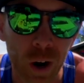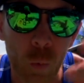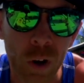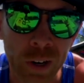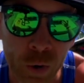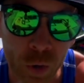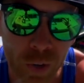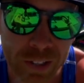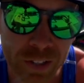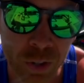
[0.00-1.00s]
a 1 hour
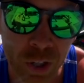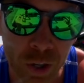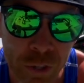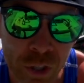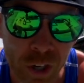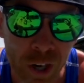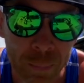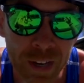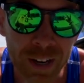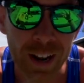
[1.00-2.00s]
ride to a coffee shop
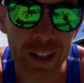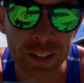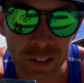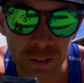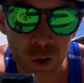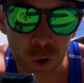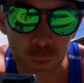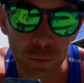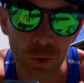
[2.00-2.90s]
and then home,